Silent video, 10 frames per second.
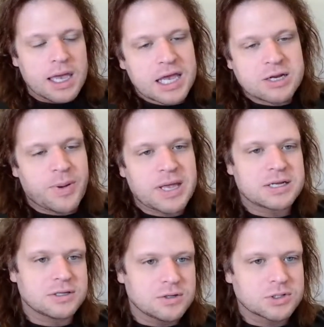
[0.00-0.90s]

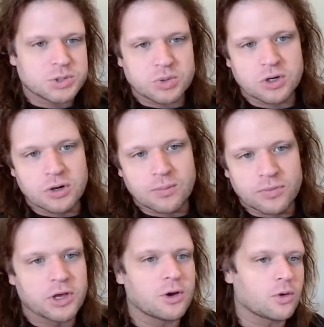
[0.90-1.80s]
independent
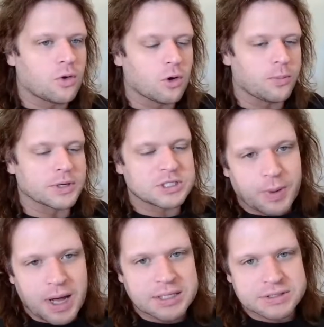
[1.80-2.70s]
newsroom, no corporate
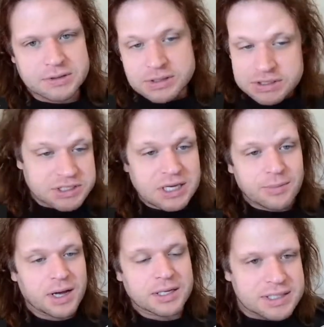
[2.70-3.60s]
sponsors,
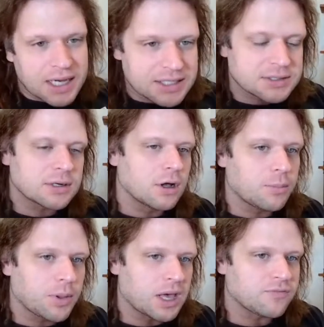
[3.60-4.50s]
demonetized on
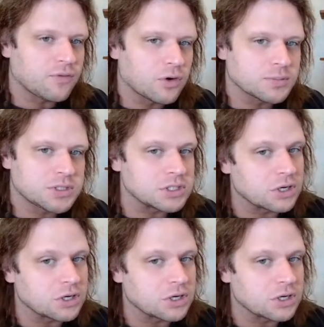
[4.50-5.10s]
all platforms.